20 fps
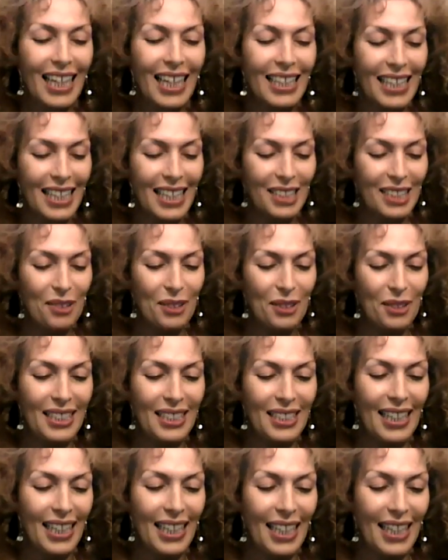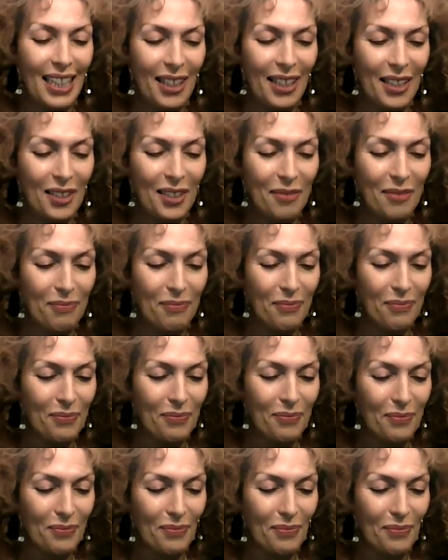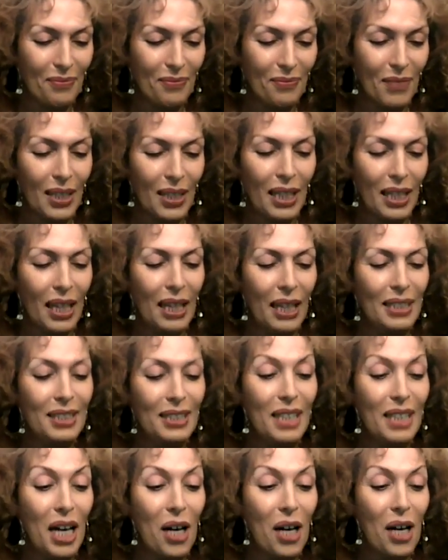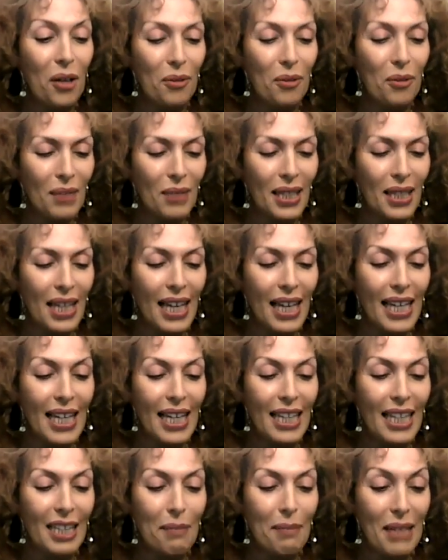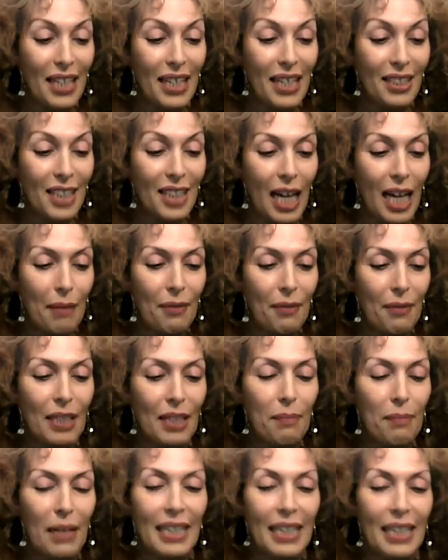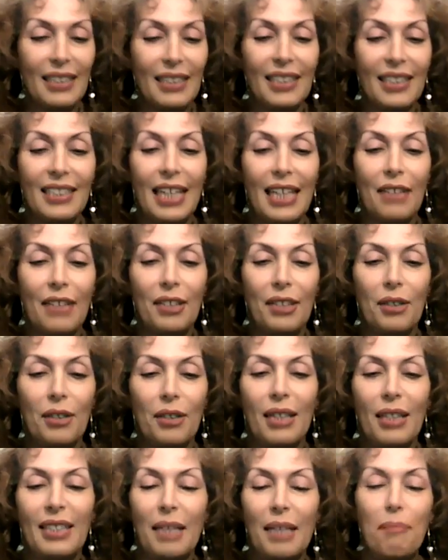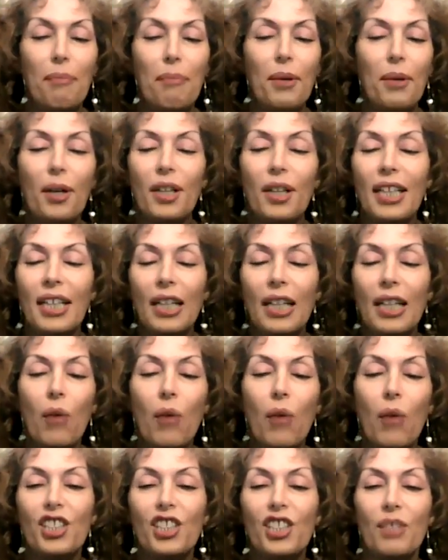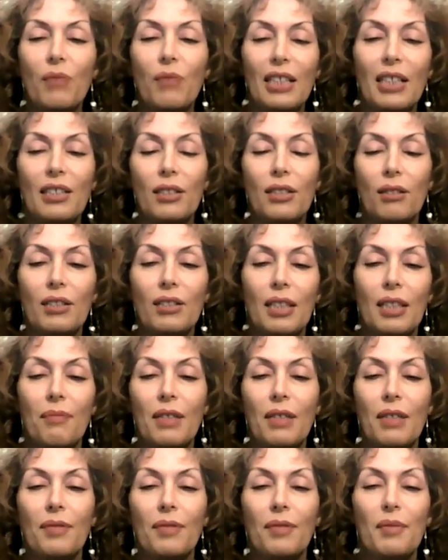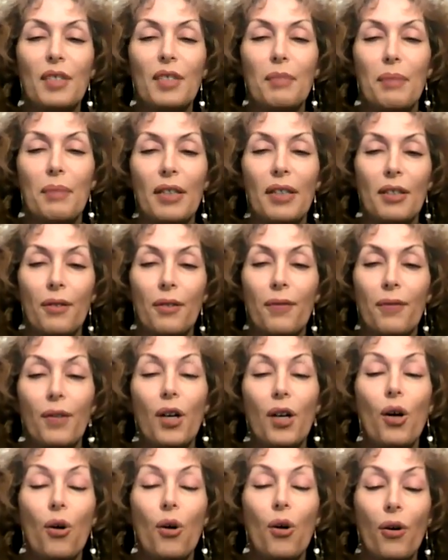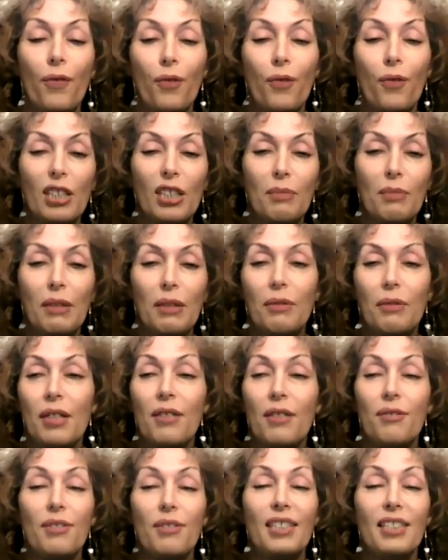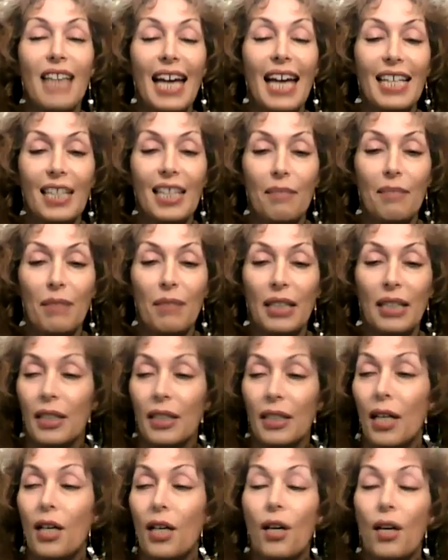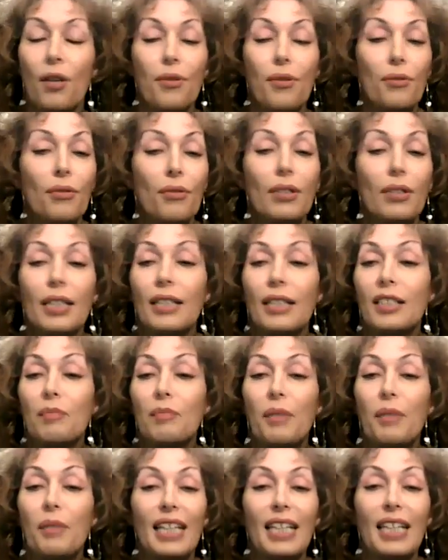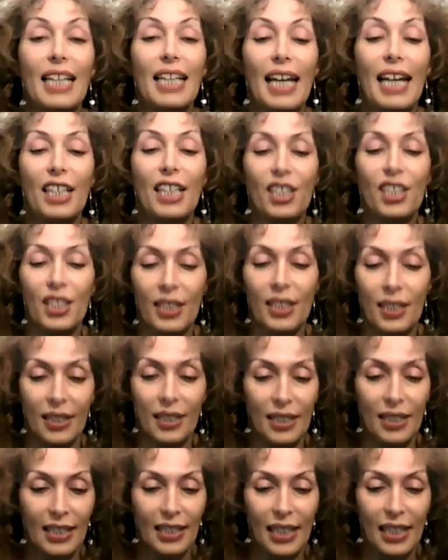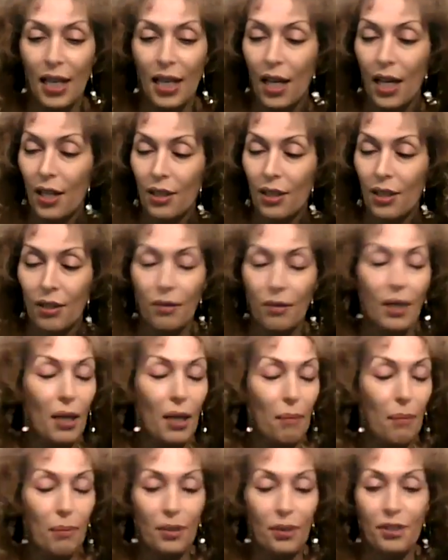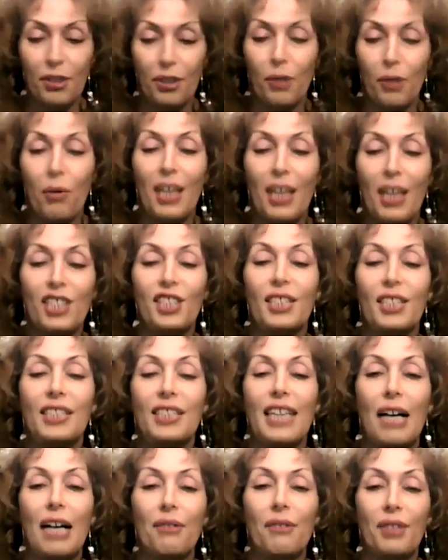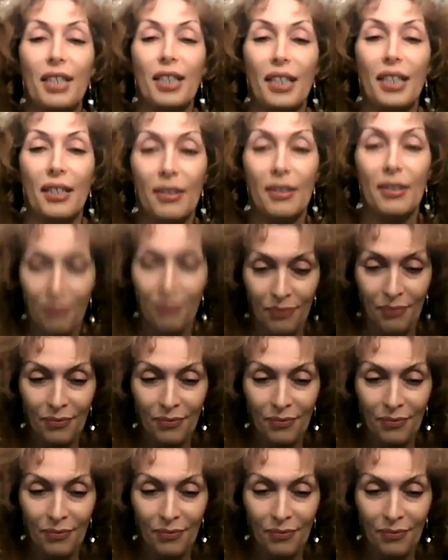That's good to hear. So in the meantime, if anybody else is out there who has a burning question, wants to know something from spirit or for spirit, whether through psychic means, through spirit connections, put your questions out there.